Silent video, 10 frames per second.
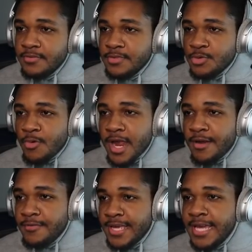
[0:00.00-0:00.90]

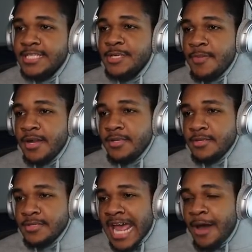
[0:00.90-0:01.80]
Square, easy money.
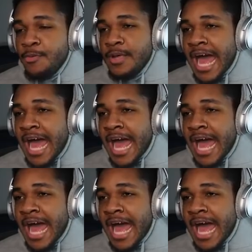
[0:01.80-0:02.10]
Now,